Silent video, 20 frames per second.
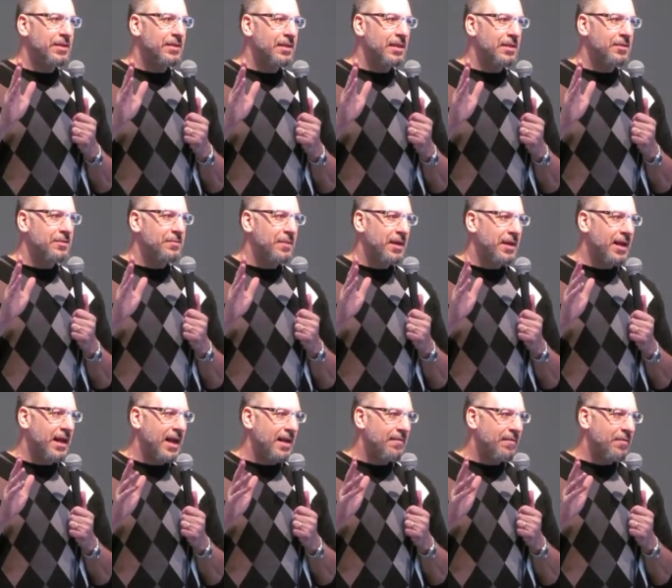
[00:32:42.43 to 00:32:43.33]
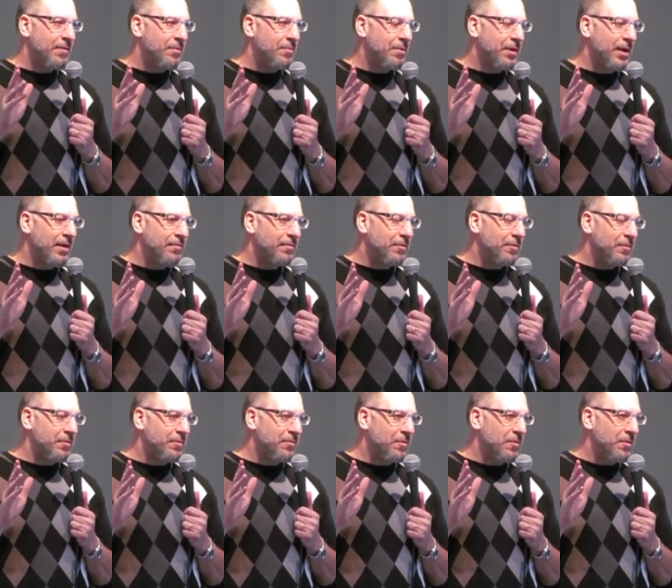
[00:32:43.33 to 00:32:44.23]
that you might have, I want to pray for
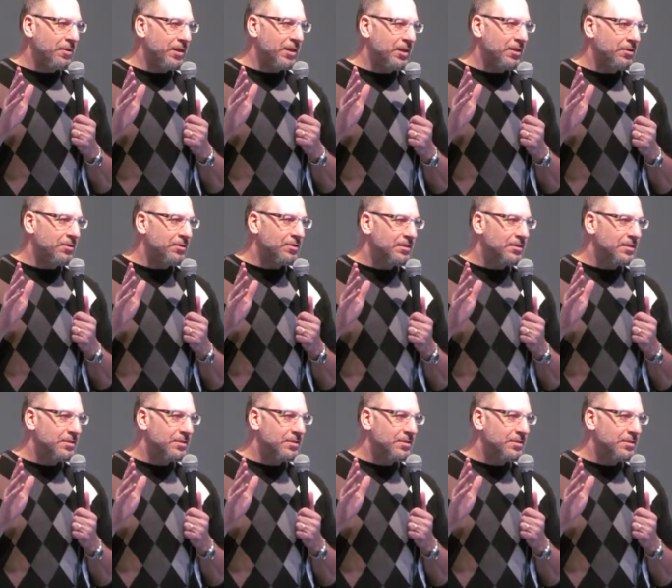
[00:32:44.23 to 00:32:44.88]
before we go?